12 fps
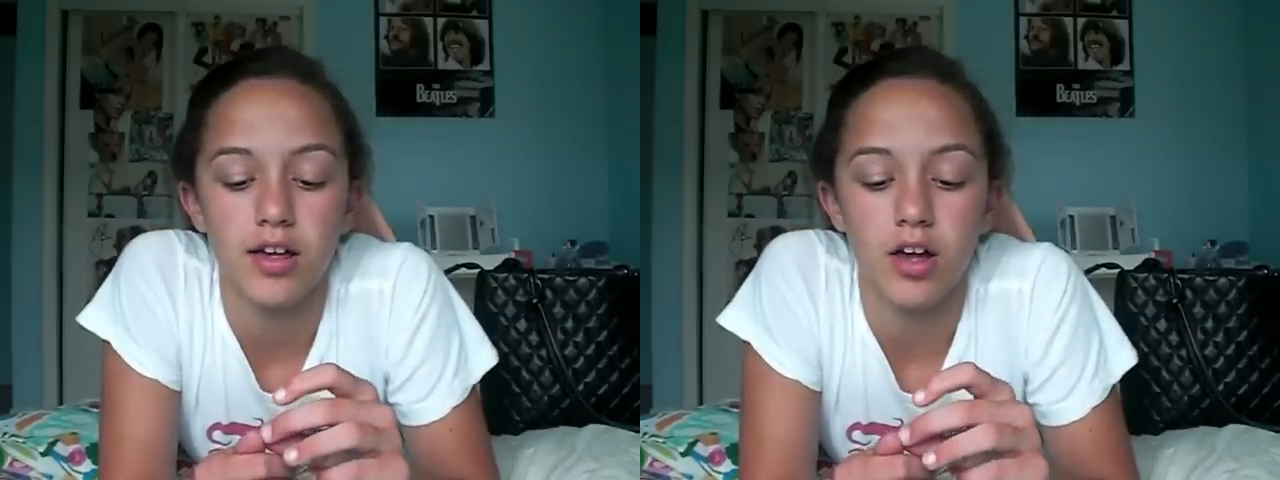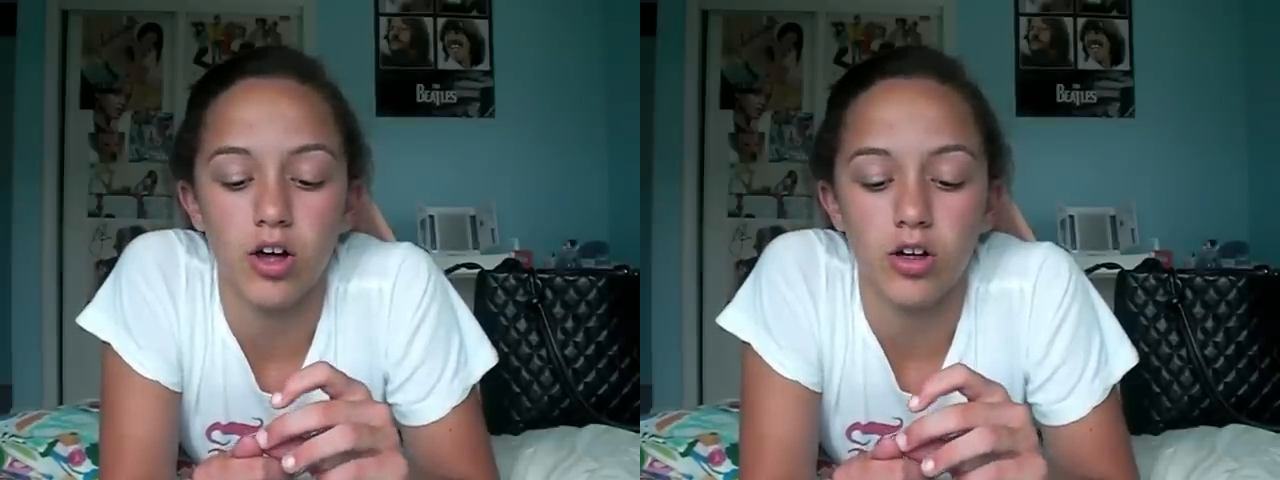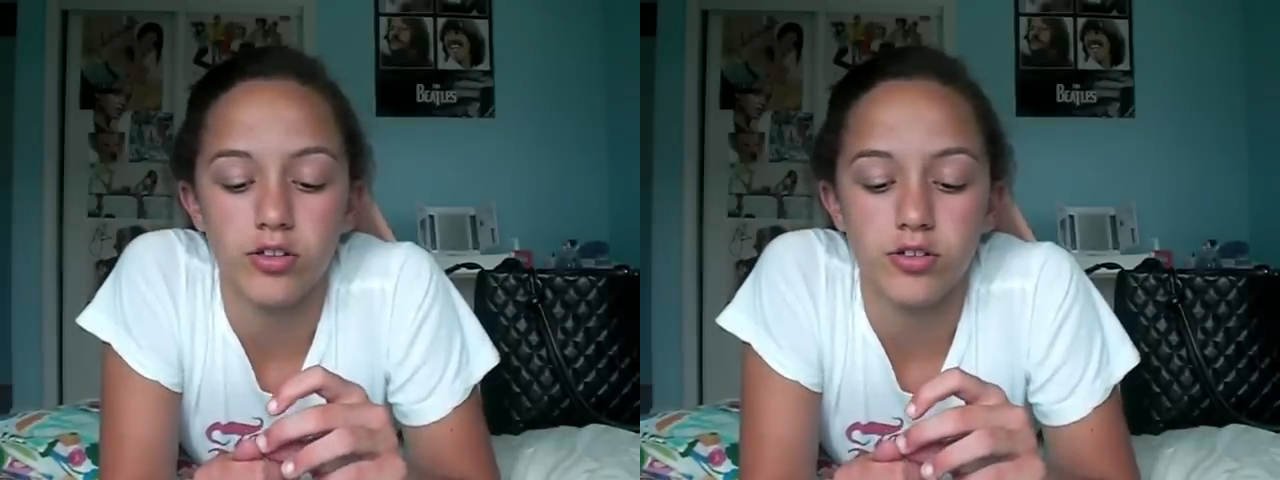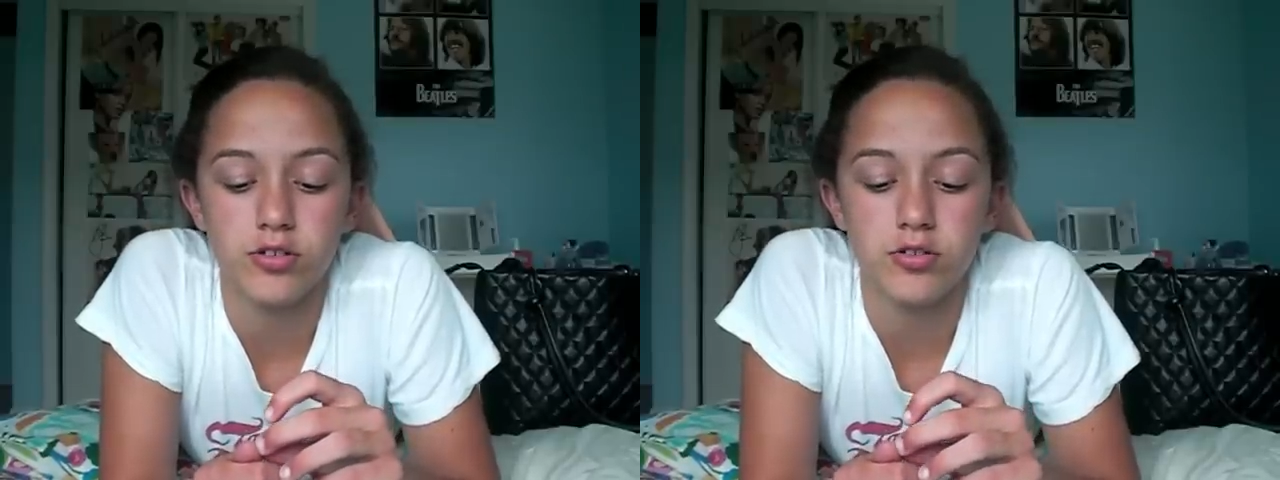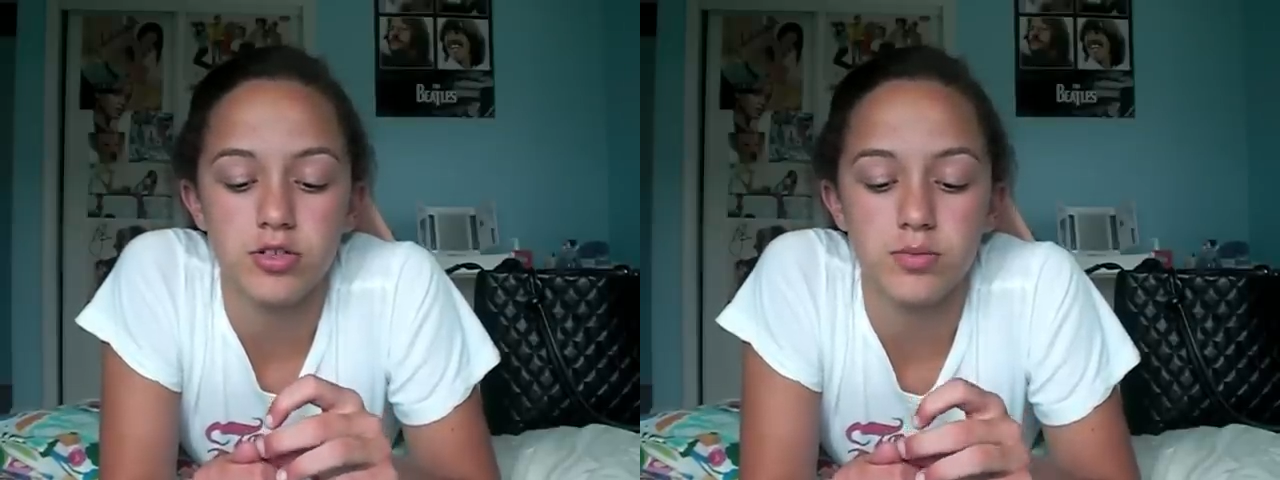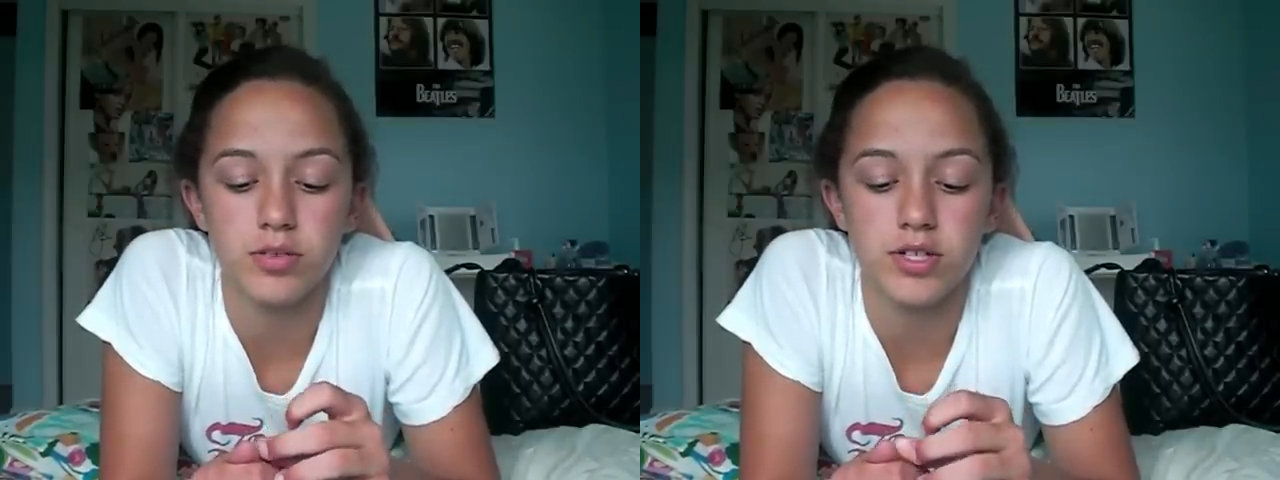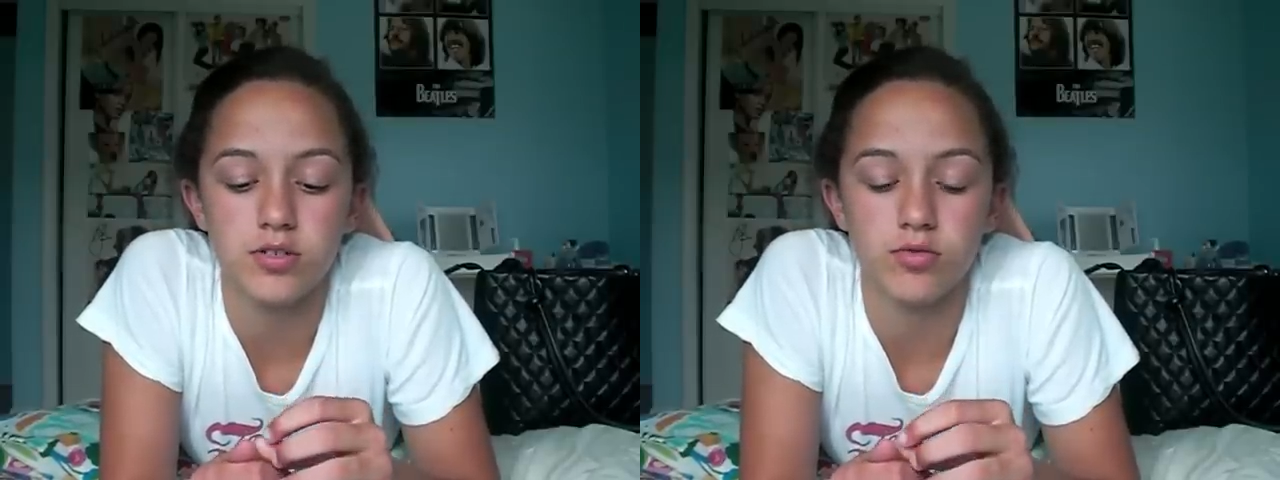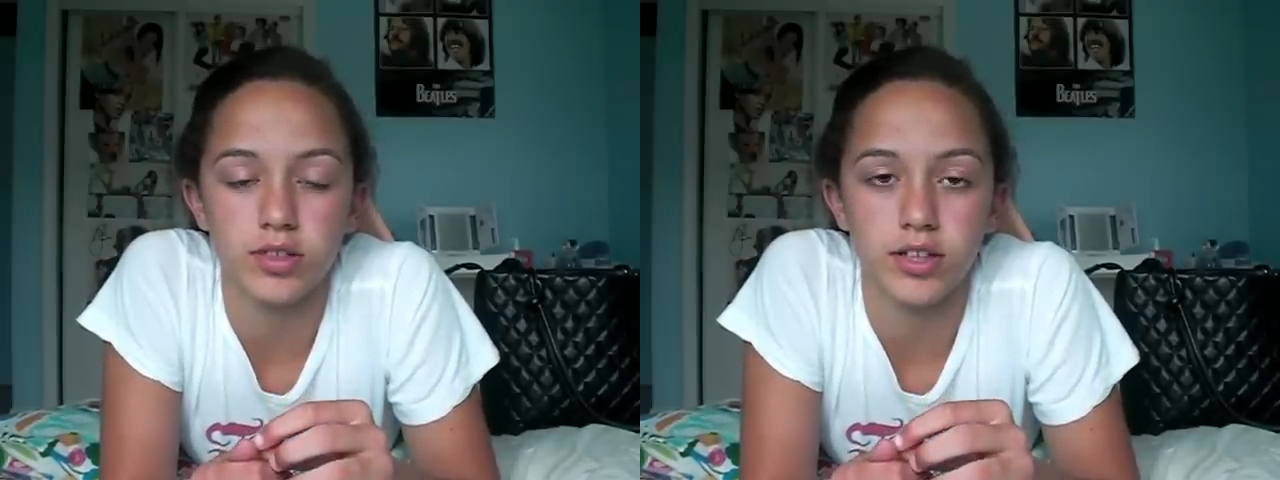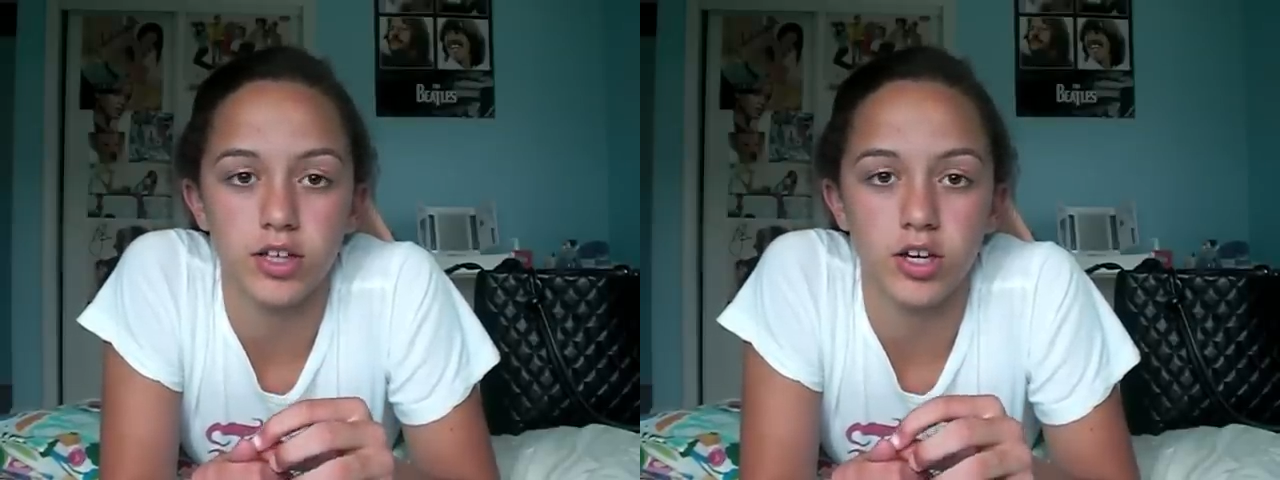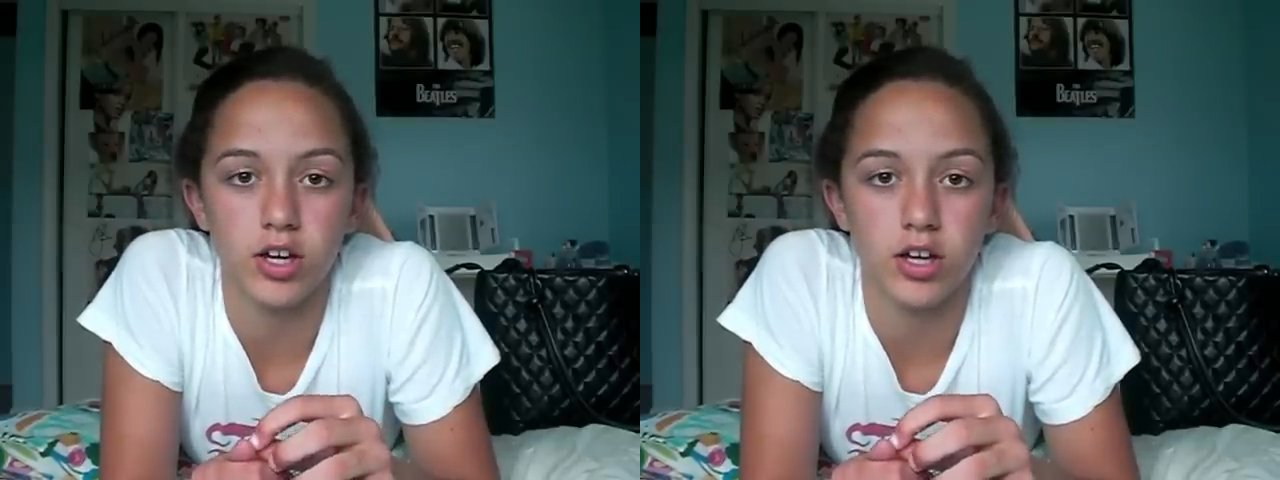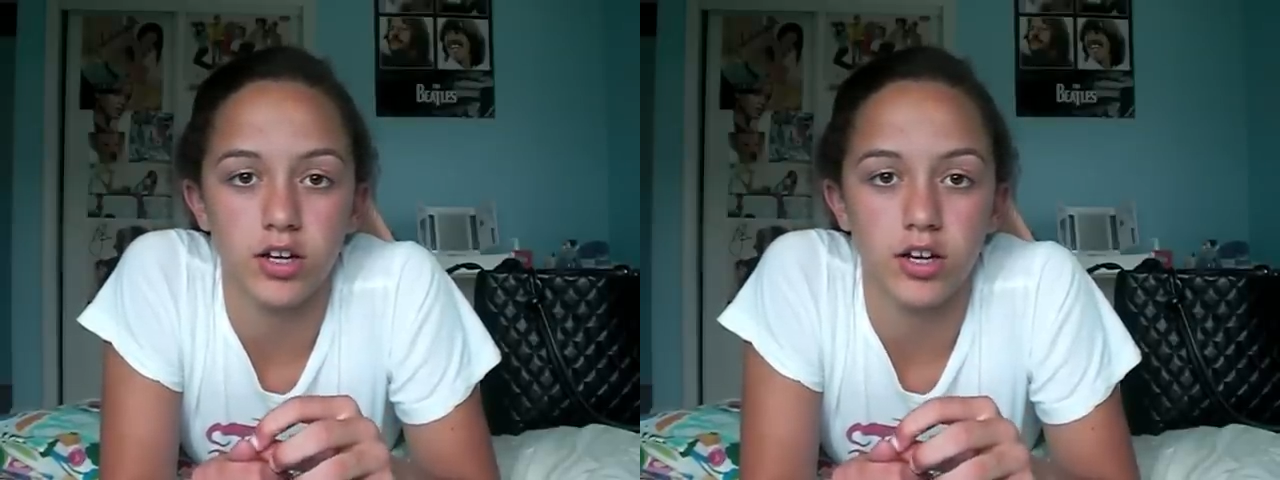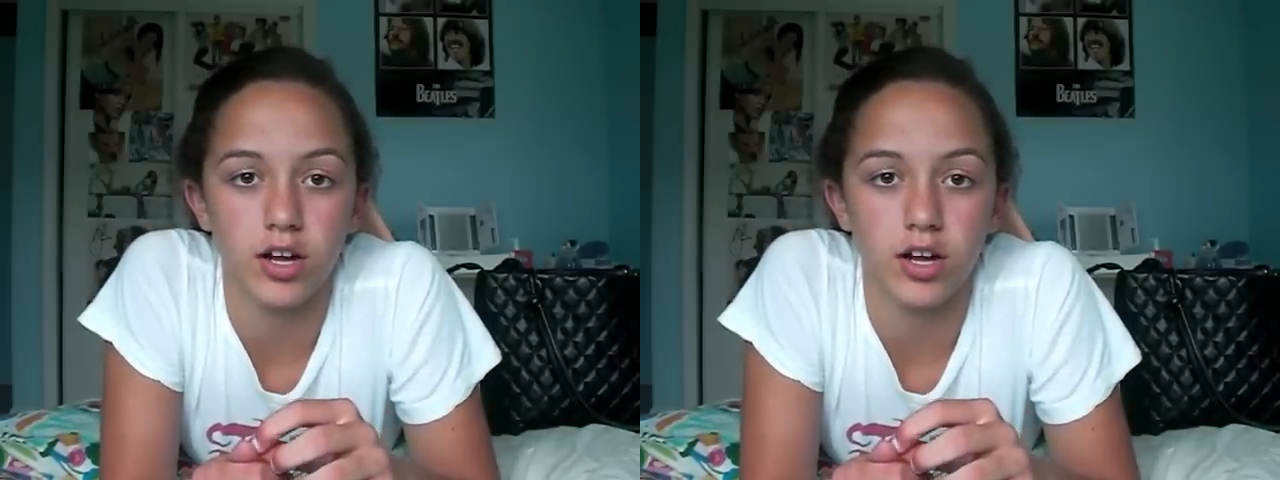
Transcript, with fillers: all those were just really good,